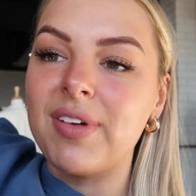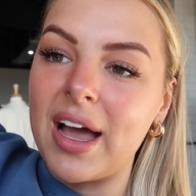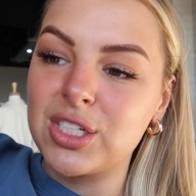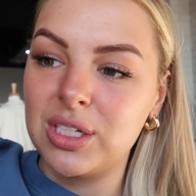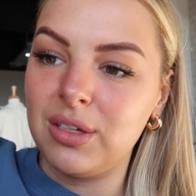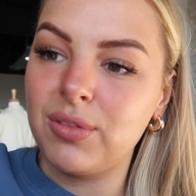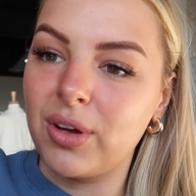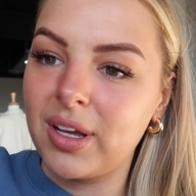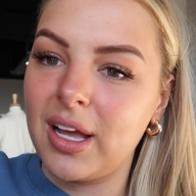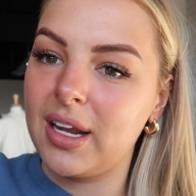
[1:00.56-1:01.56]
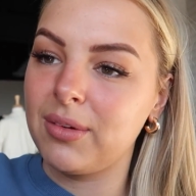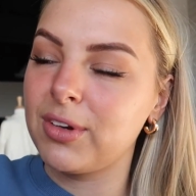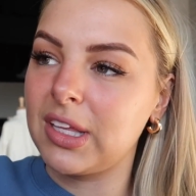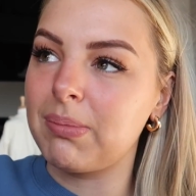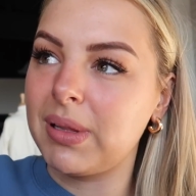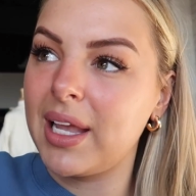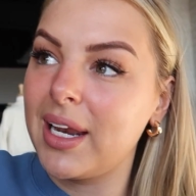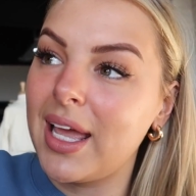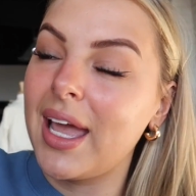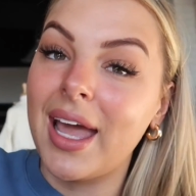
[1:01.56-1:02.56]
fashion you've got to kind of really
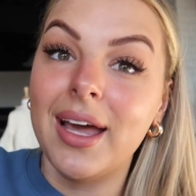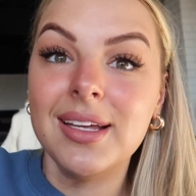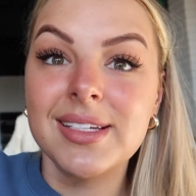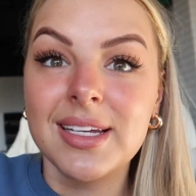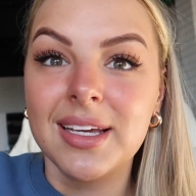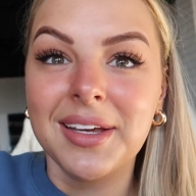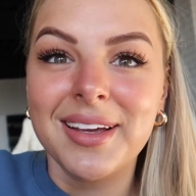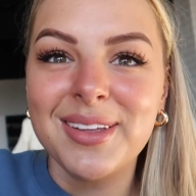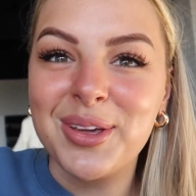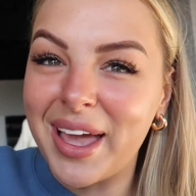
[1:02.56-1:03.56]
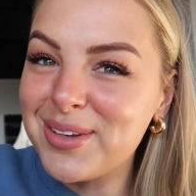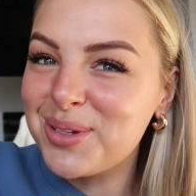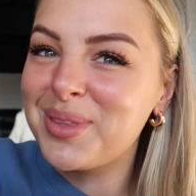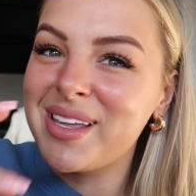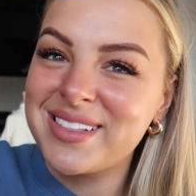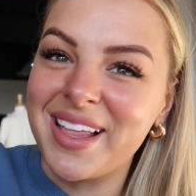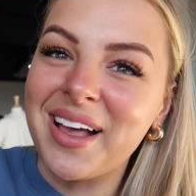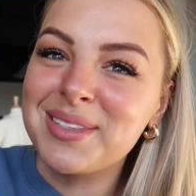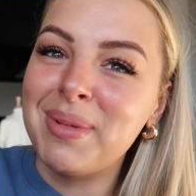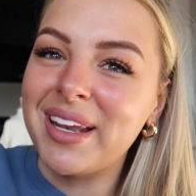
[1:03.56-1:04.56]
plan ahead. You can do things
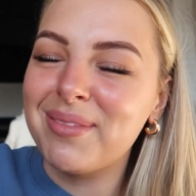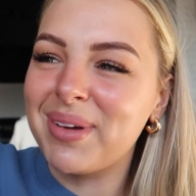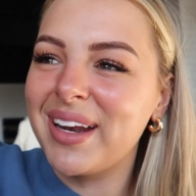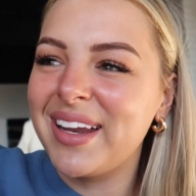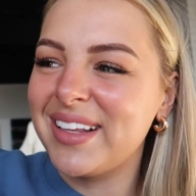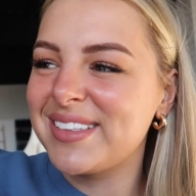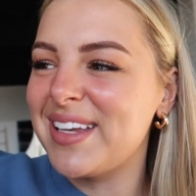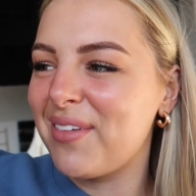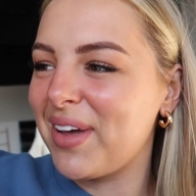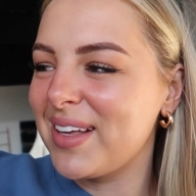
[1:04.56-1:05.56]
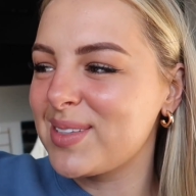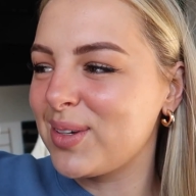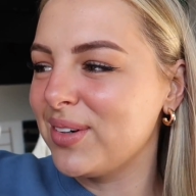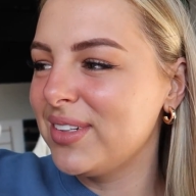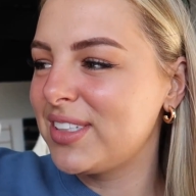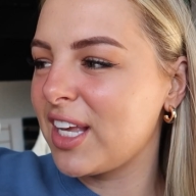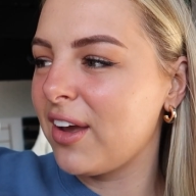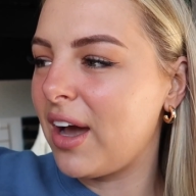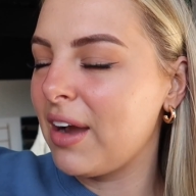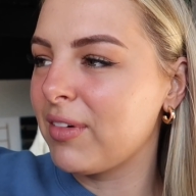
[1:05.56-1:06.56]
last minute, but it's never as good. So
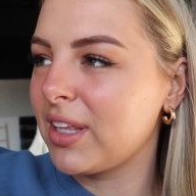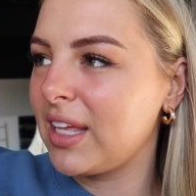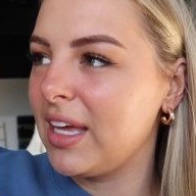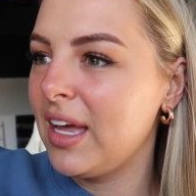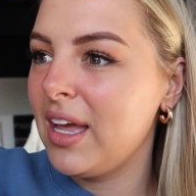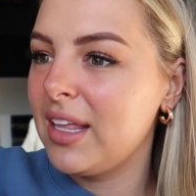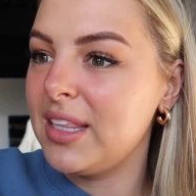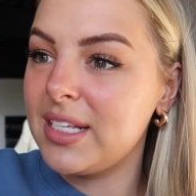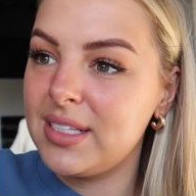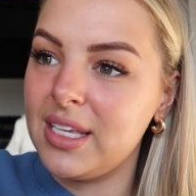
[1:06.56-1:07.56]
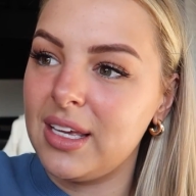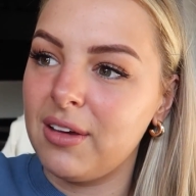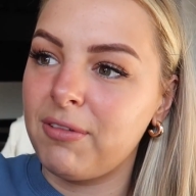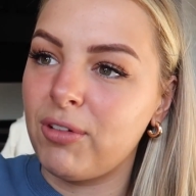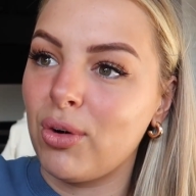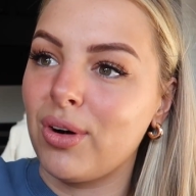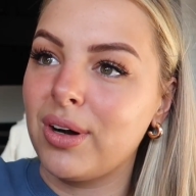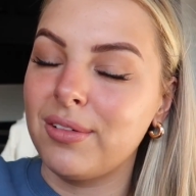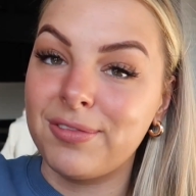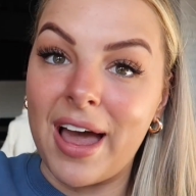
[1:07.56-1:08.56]
I really, this year
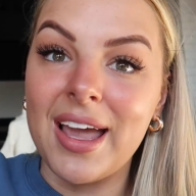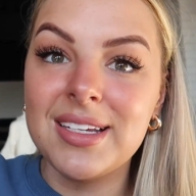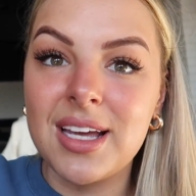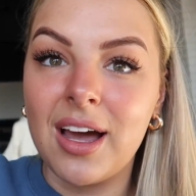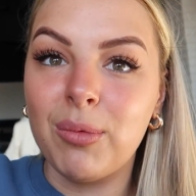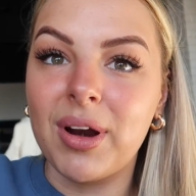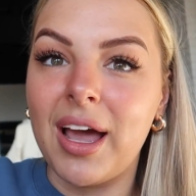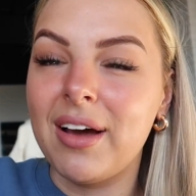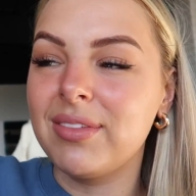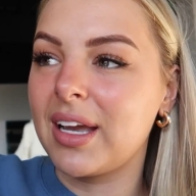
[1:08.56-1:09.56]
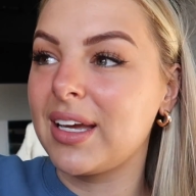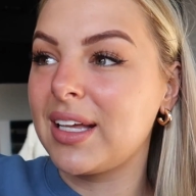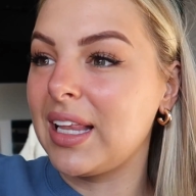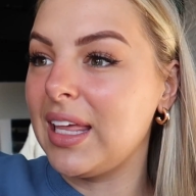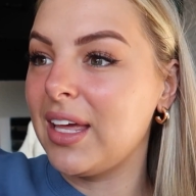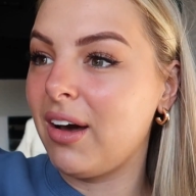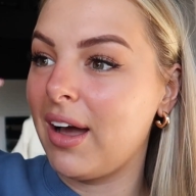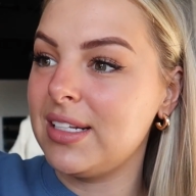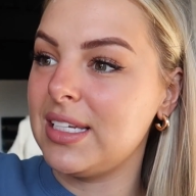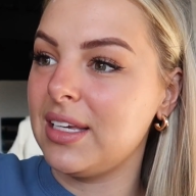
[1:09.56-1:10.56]
for FAYT, I want to have like a clear
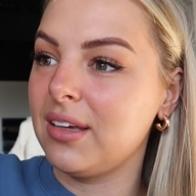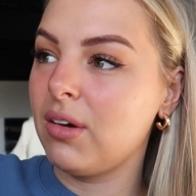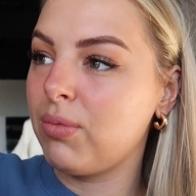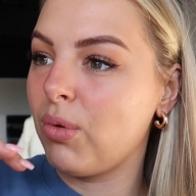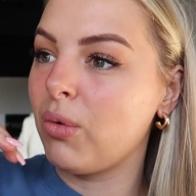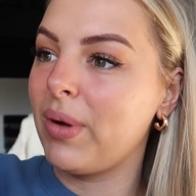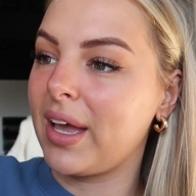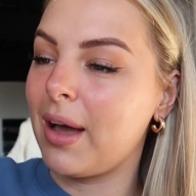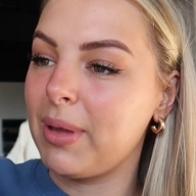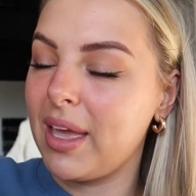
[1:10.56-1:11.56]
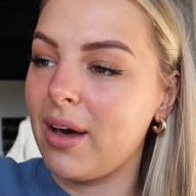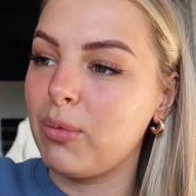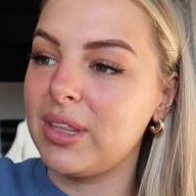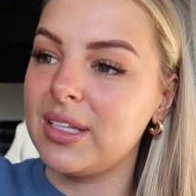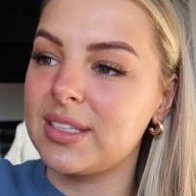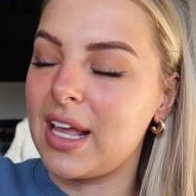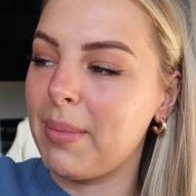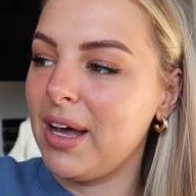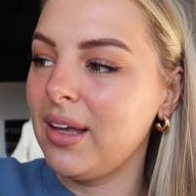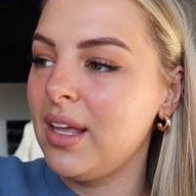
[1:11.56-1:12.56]
idea of what we're coming out with in
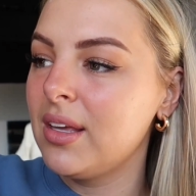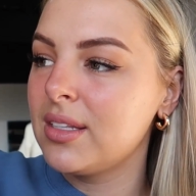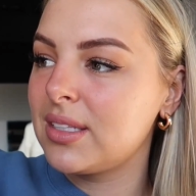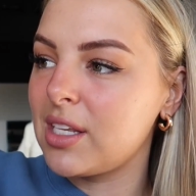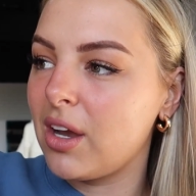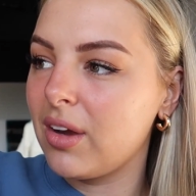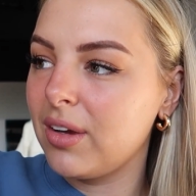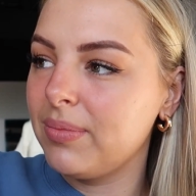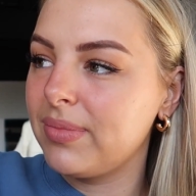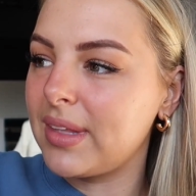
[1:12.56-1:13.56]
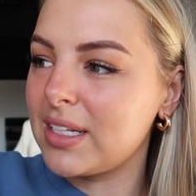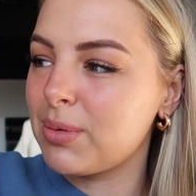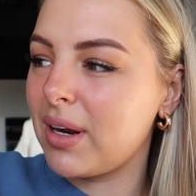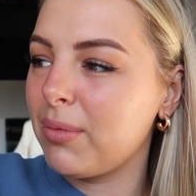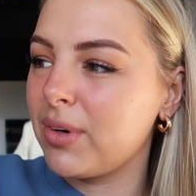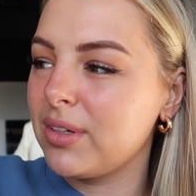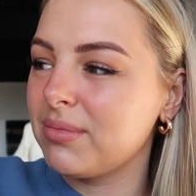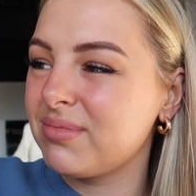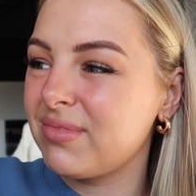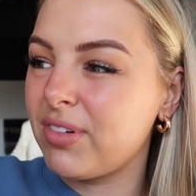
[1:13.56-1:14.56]
summer. So that's what I want
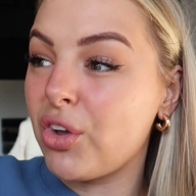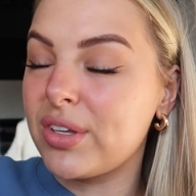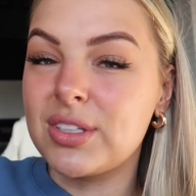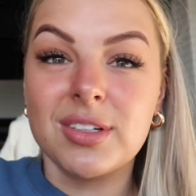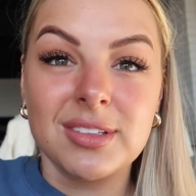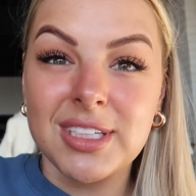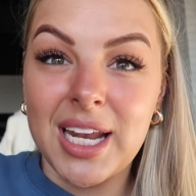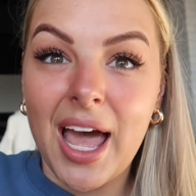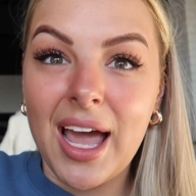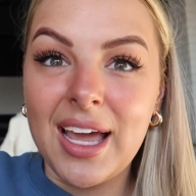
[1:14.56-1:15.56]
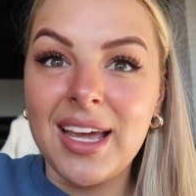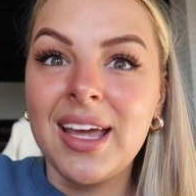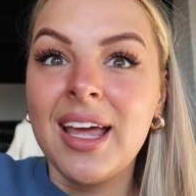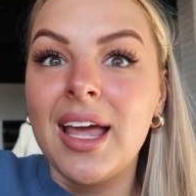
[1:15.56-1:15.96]
to focus on today,